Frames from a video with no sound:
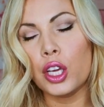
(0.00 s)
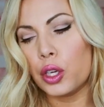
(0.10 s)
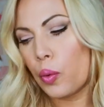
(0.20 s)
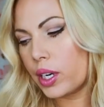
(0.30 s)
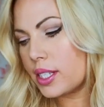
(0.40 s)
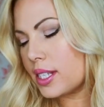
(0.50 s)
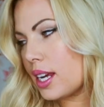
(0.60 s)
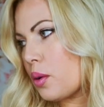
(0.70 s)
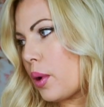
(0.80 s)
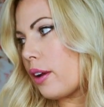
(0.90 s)
You want to
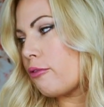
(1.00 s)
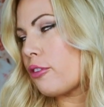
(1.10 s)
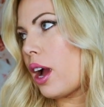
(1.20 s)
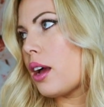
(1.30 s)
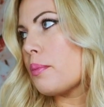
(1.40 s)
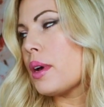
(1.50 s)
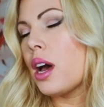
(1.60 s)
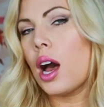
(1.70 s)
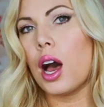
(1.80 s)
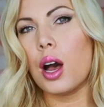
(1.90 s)
stay away from
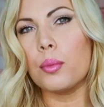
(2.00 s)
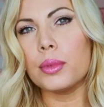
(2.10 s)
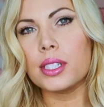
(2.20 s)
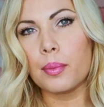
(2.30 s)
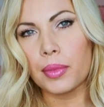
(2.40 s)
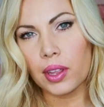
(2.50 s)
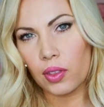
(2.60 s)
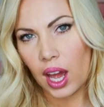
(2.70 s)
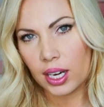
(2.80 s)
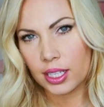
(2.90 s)
something
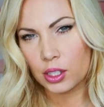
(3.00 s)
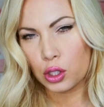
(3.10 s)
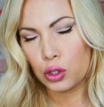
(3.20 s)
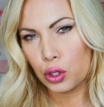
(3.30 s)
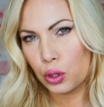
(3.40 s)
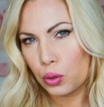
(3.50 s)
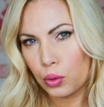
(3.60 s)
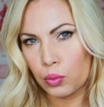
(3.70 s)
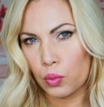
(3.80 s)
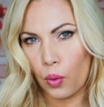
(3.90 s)
that is too
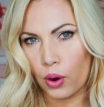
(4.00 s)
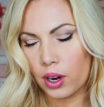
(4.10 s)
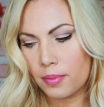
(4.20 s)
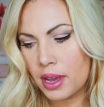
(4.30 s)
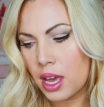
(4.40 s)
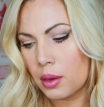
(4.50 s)
warm